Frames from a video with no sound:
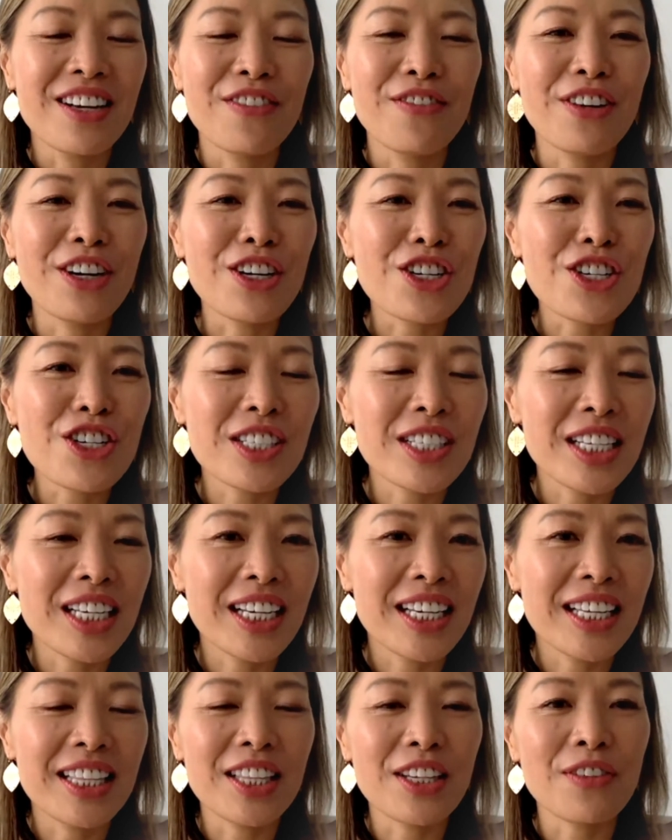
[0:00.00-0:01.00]

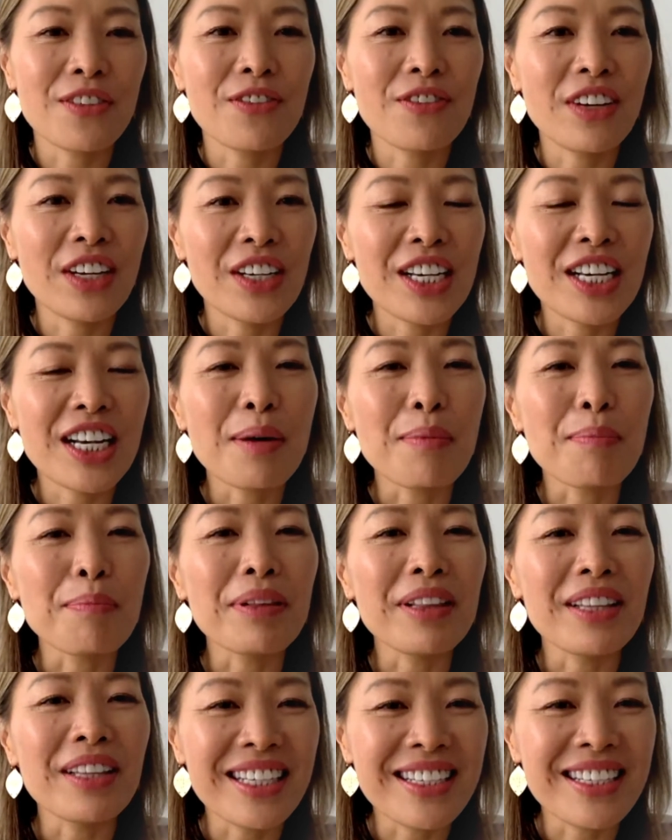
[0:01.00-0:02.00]
functioning in their very
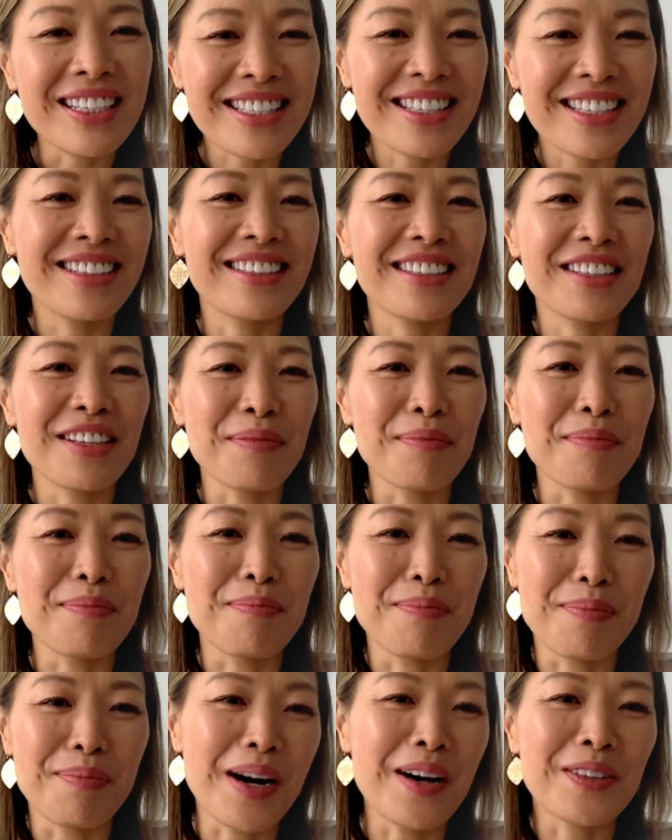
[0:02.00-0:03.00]
complacent
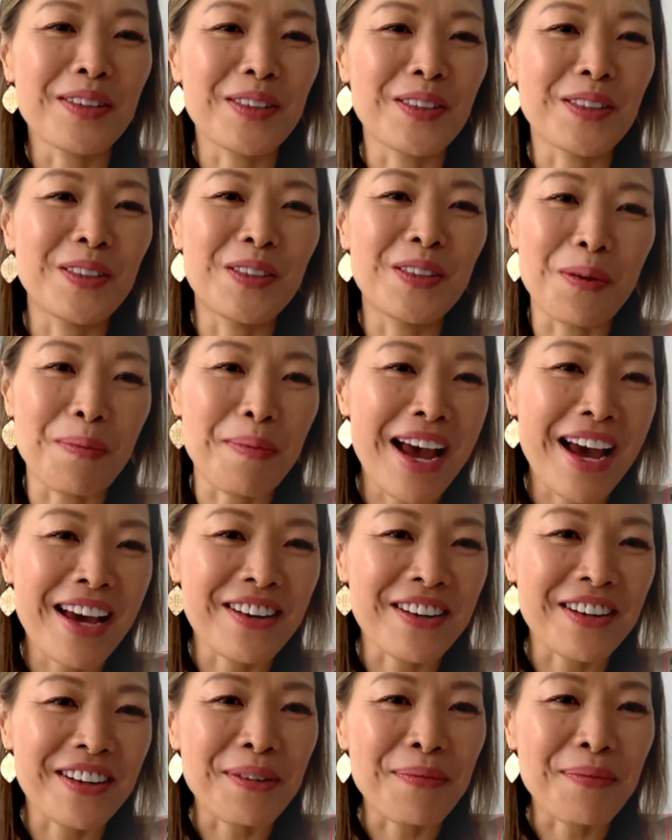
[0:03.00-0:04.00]
model or
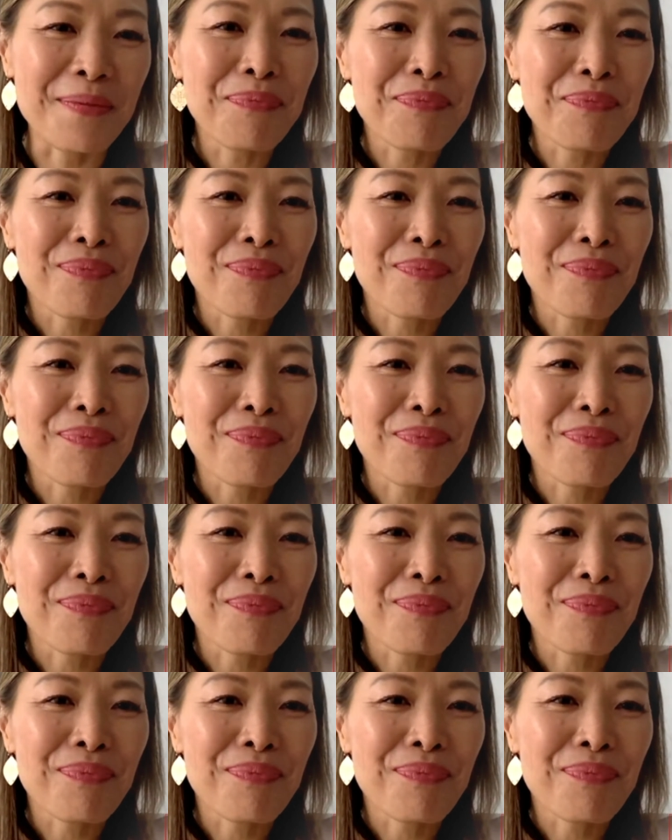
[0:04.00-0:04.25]
manner.